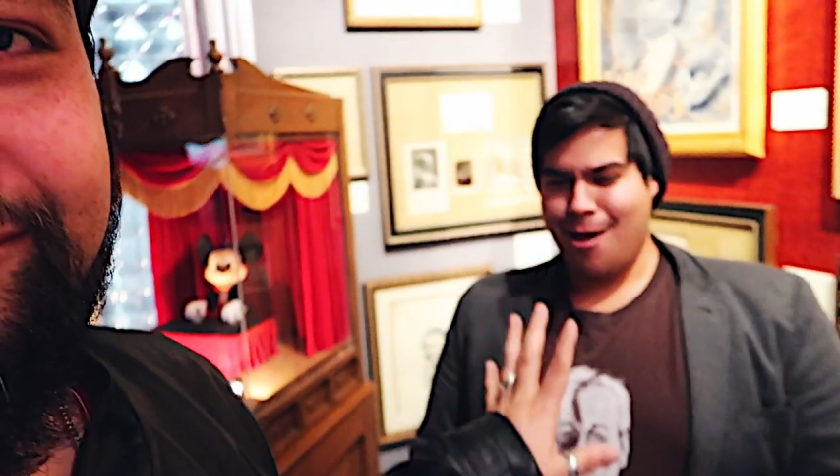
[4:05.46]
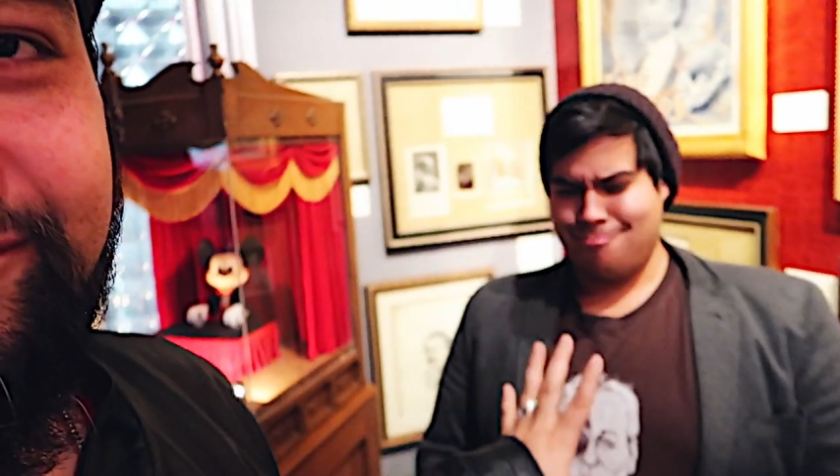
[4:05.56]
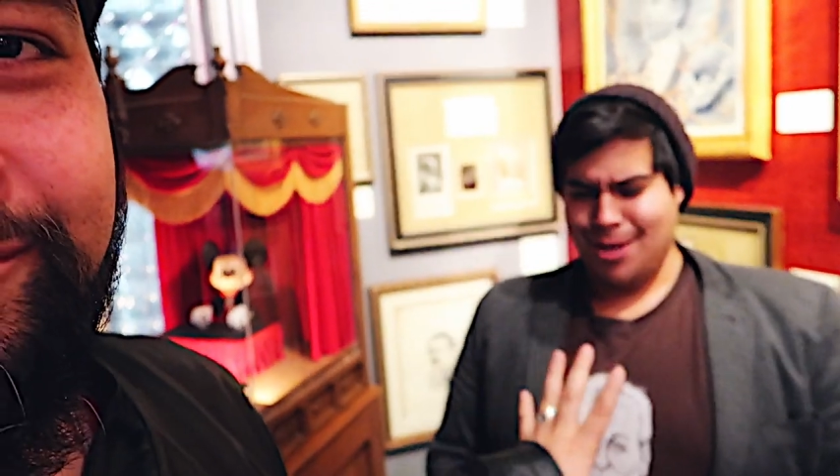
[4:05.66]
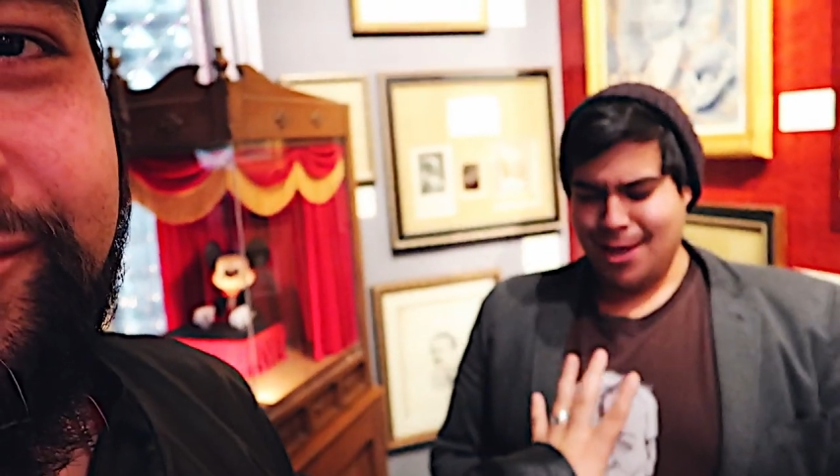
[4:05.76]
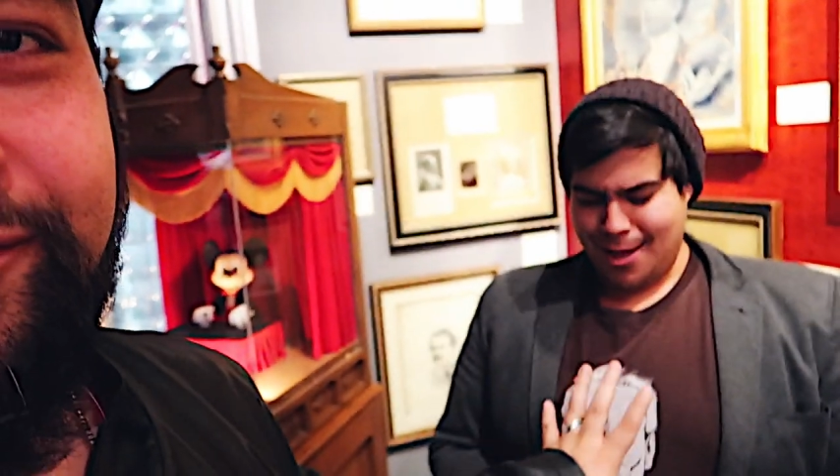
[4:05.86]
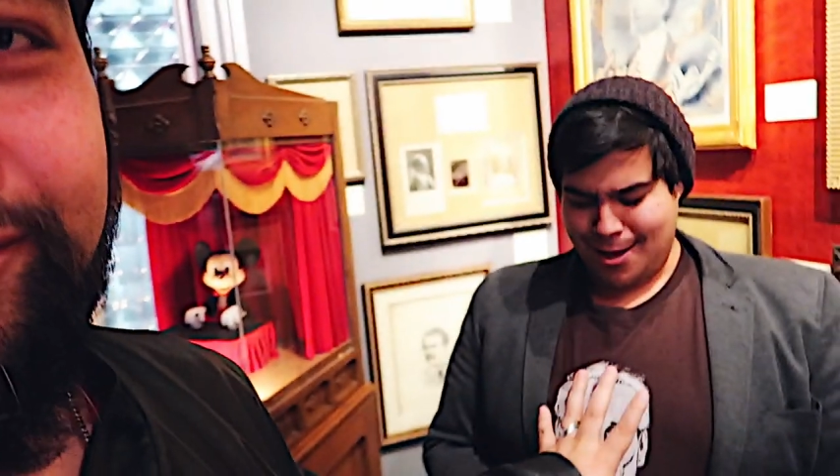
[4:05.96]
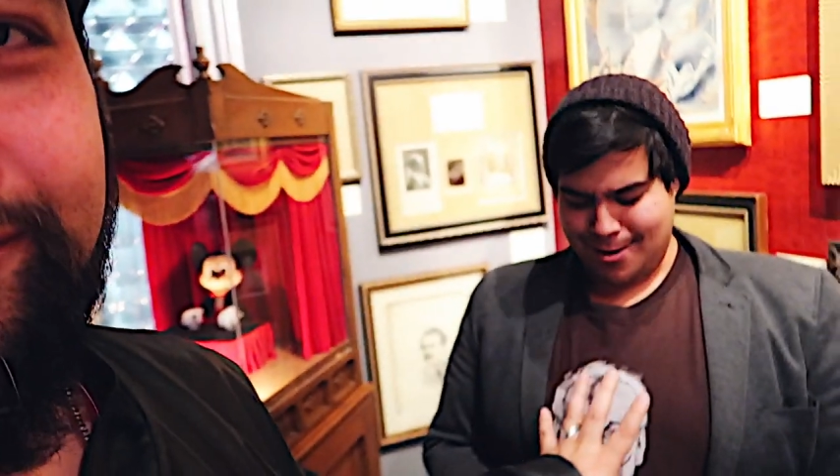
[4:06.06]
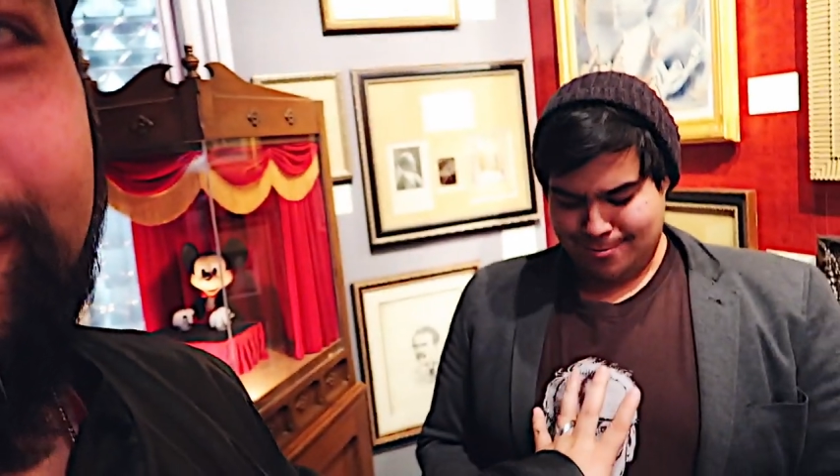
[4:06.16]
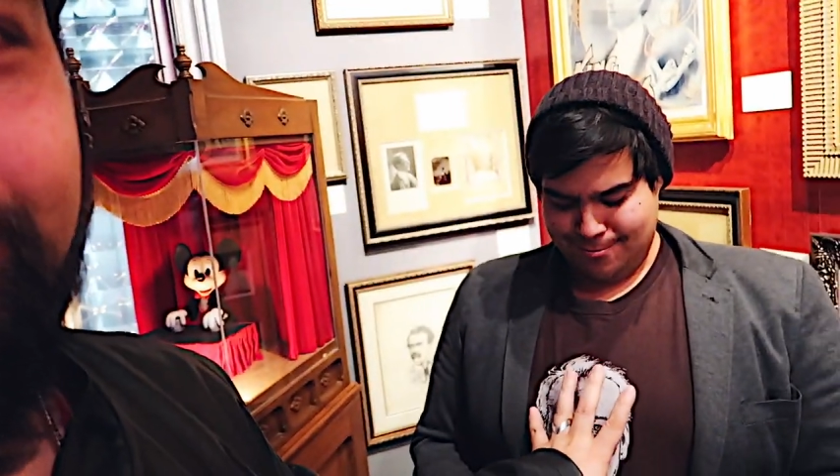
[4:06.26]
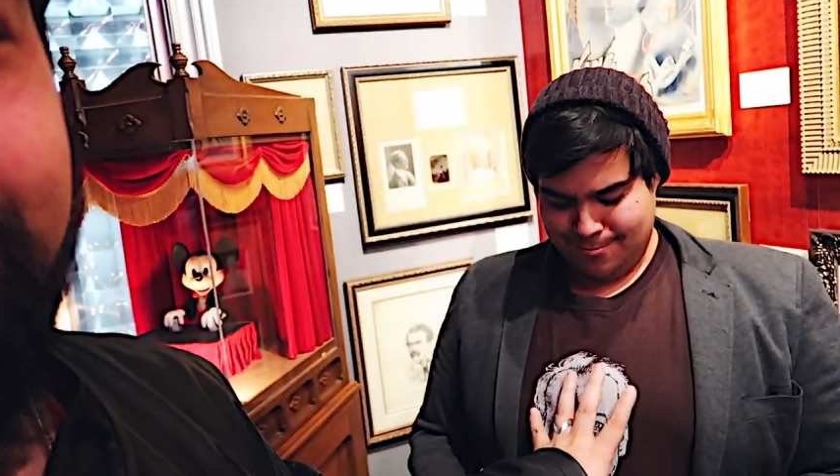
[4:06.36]
for, for the
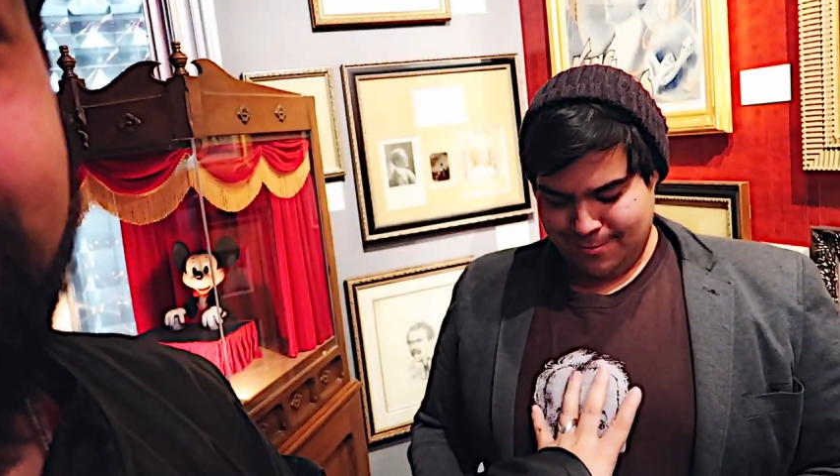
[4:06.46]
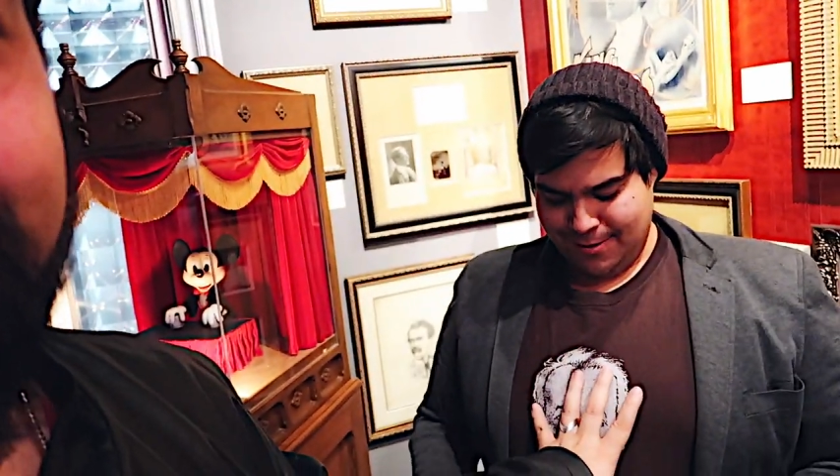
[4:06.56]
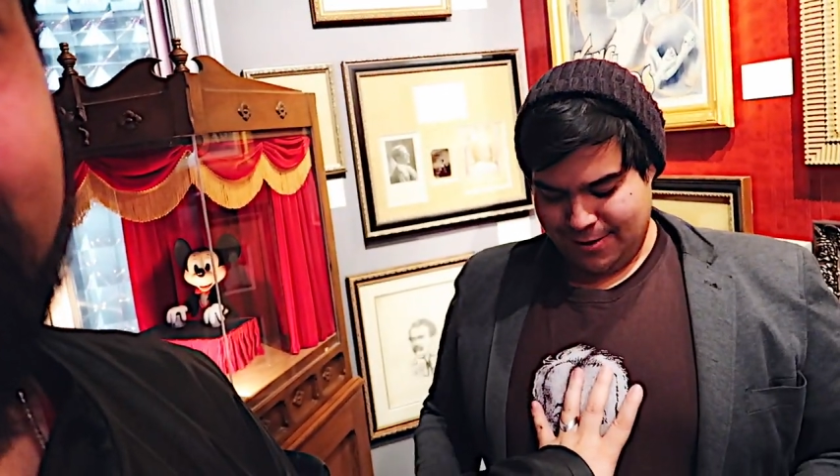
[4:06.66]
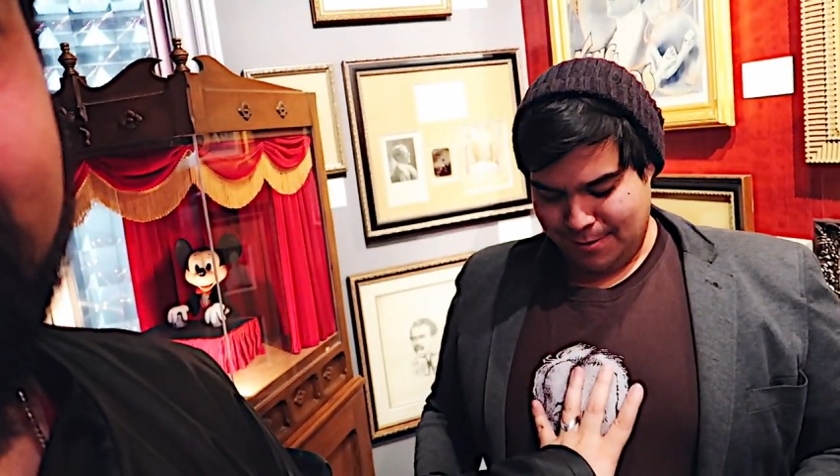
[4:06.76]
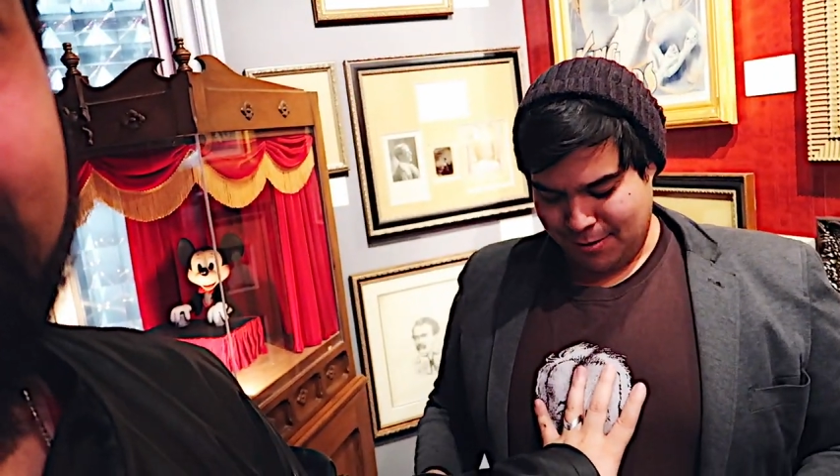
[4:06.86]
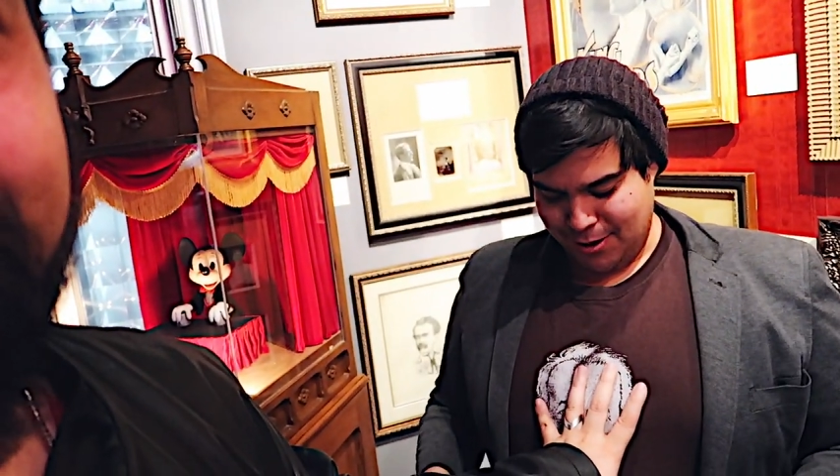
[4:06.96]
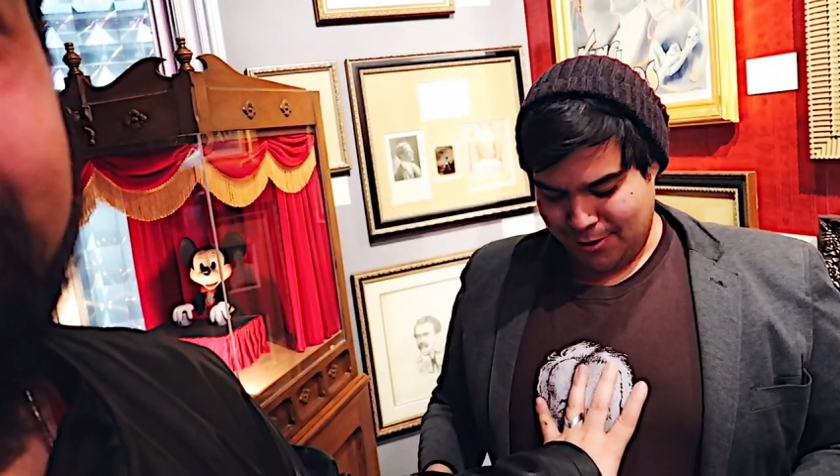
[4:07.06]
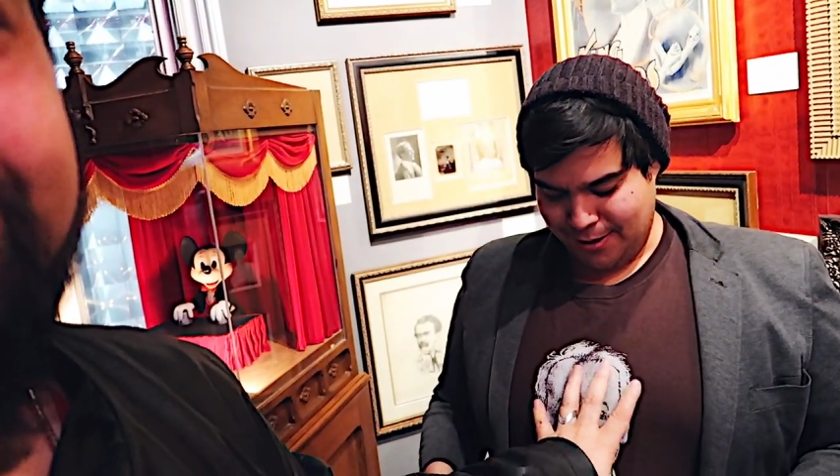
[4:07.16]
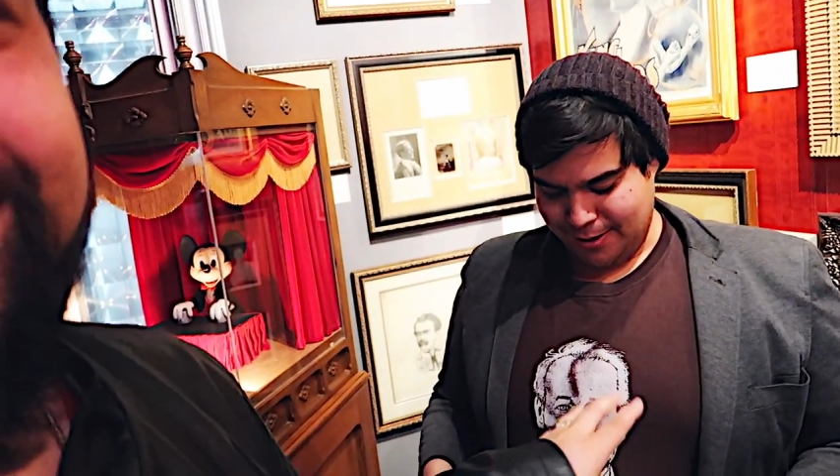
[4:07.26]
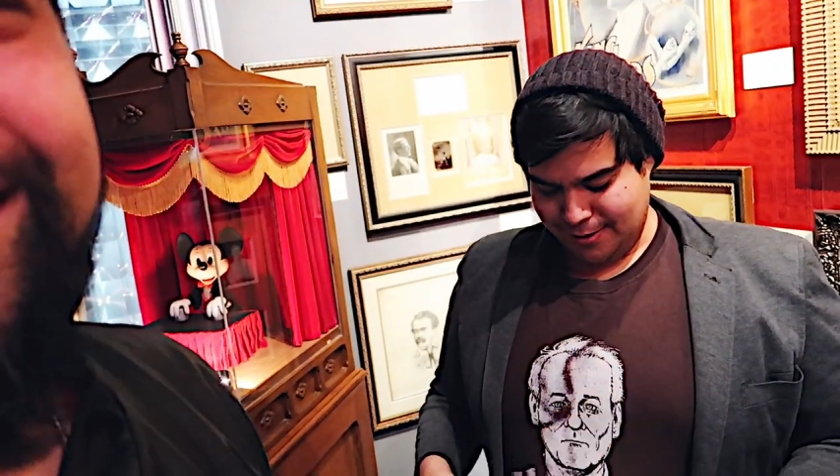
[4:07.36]
Murray. The Murray.